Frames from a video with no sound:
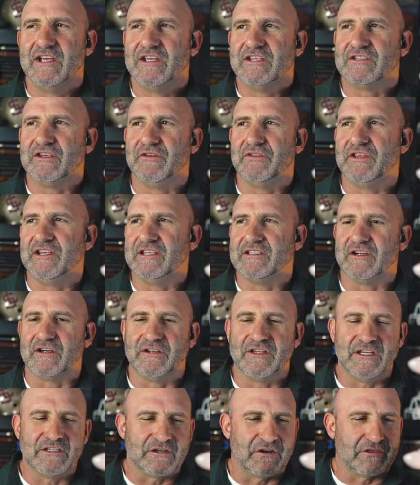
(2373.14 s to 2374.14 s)
So these are yep.
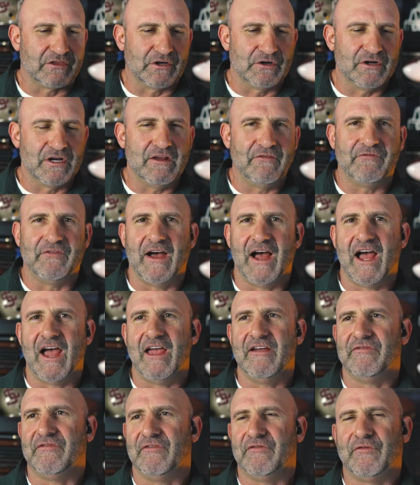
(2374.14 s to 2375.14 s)
these are
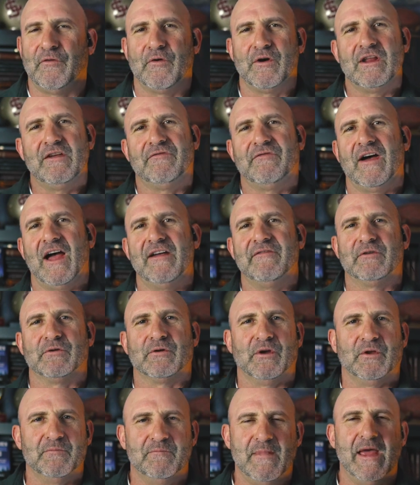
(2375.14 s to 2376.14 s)
thirty-five,
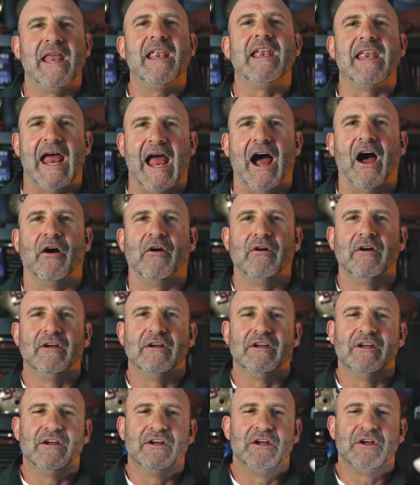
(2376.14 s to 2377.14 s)
forty-five-year-old men now
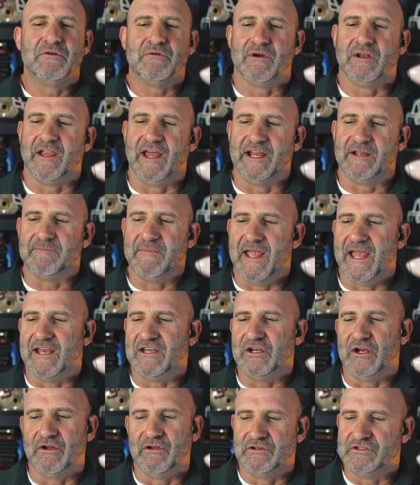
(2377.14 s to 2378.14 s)
who are like, yep. man,
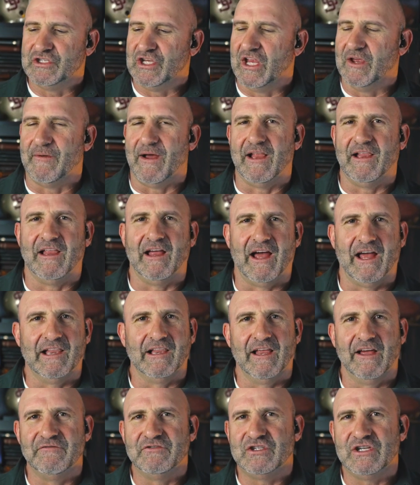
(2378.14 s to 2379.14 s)
you know, Jim, I, I
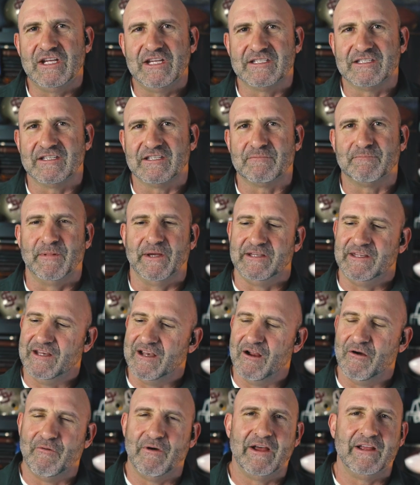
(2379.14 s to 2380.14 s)
love Jesus, but you
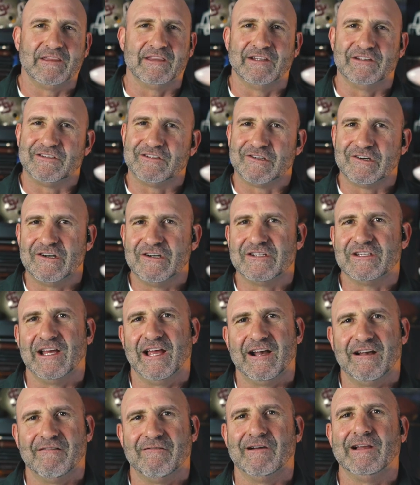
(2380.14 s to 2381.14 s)
know what? The church, I
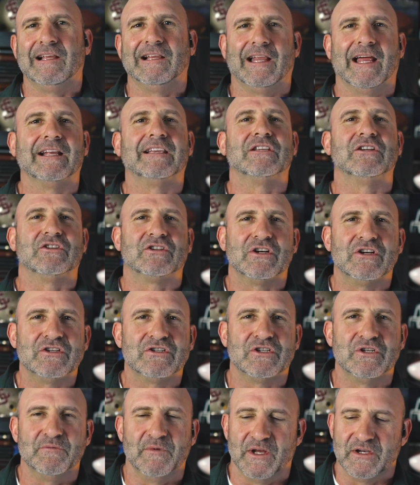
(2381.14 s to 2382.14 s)
don't really like the church
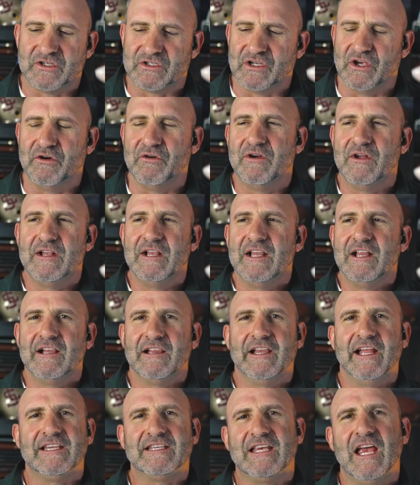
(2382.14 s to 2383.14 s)
too much. So
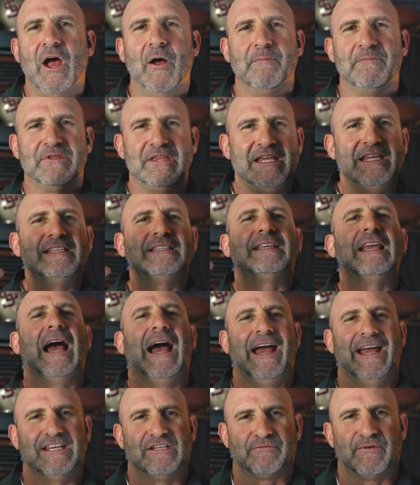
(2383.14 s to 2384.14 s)
let's help these
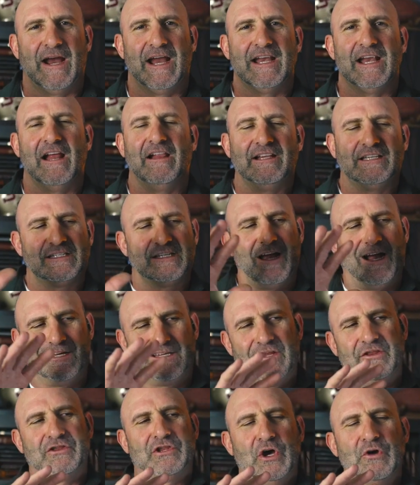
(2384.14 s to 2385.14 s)
guys right now. Let's talk
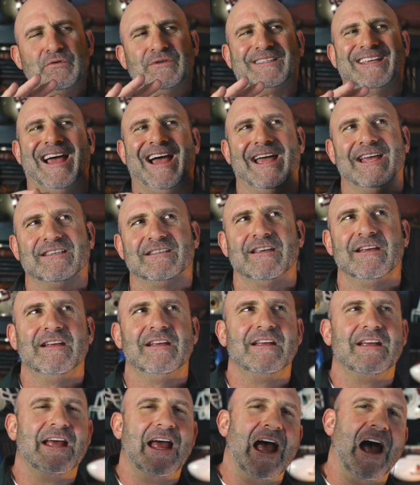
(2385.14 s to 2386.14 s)
to those guys.
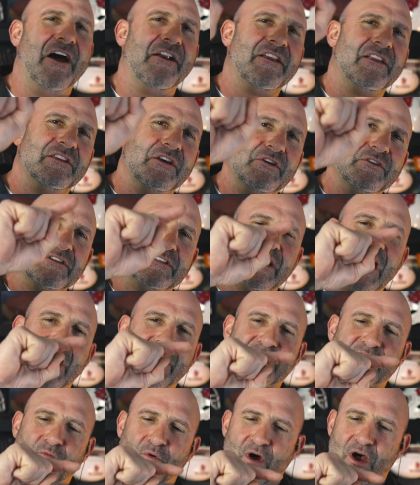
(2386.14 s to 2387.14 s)
How do those
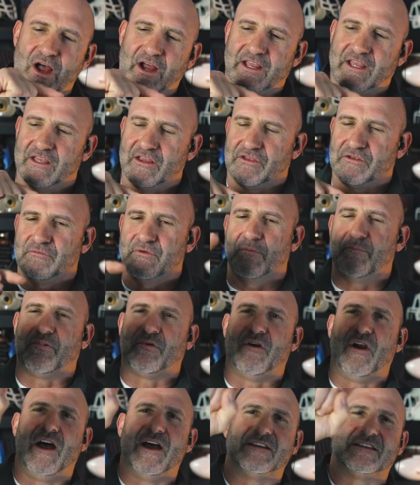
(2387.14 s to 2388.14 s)
guys walk through a
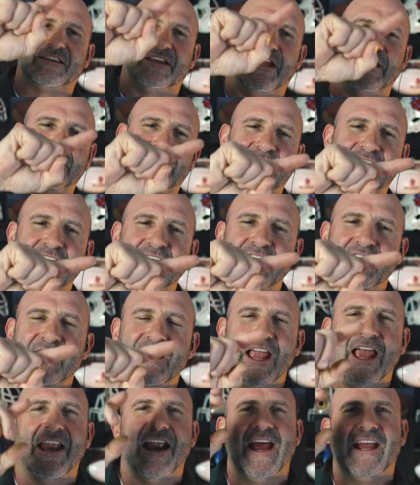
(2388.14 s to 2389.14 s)
process?
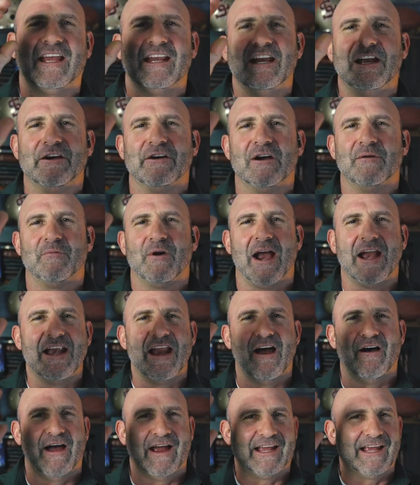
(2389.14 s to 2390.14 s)
And I can hear them right
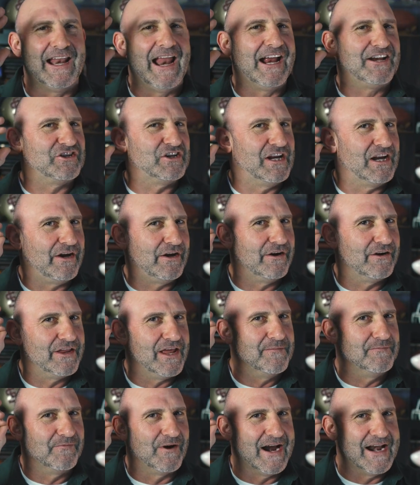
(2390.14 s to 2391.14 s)
now. I can actually hear
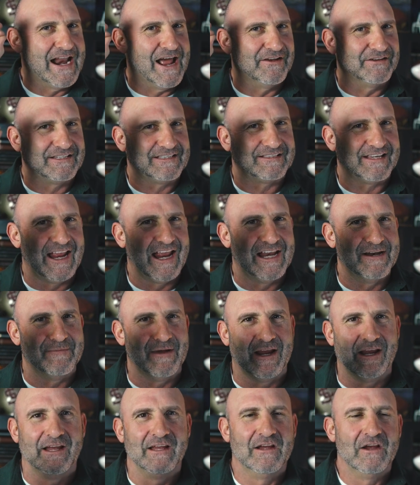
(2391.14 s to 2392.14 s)
them right now saying to
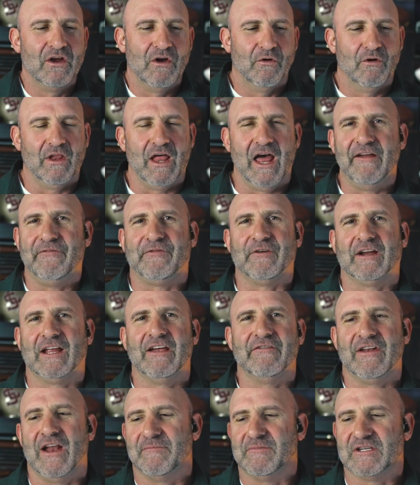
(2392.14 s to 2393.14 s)
me, well, I've
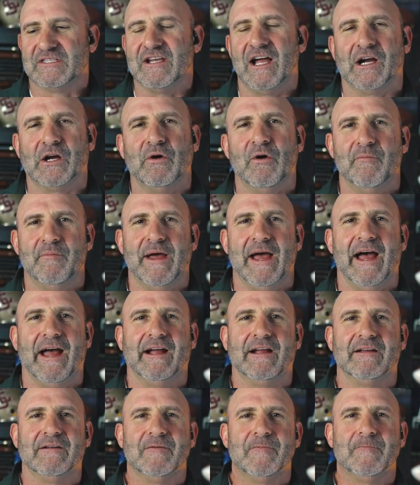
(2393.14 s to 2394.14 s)
forgiven. I'm just not going
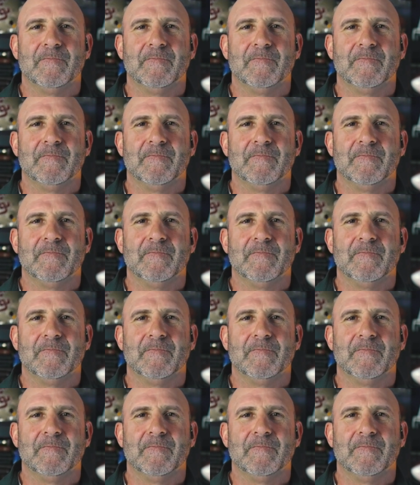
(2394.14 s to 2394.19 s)
back.